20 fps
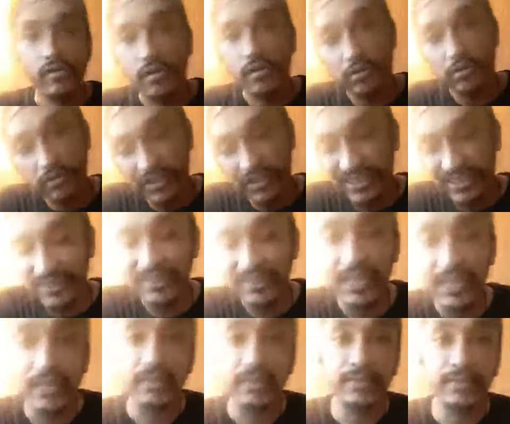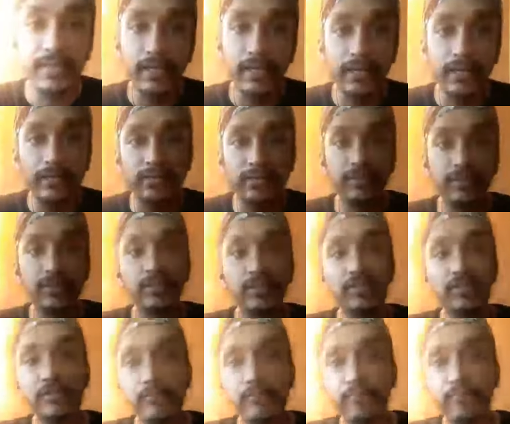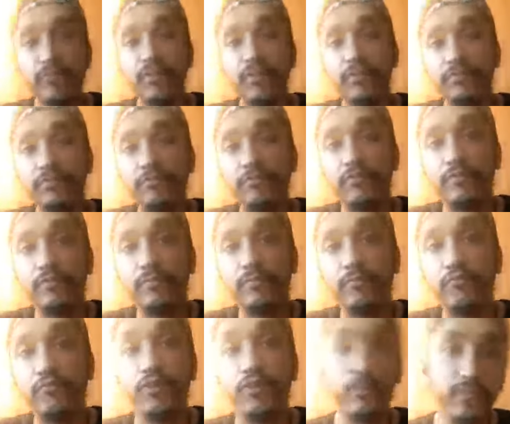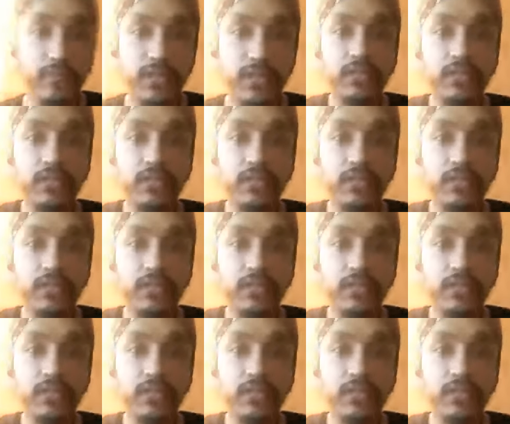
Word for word: this is like a delicacy from me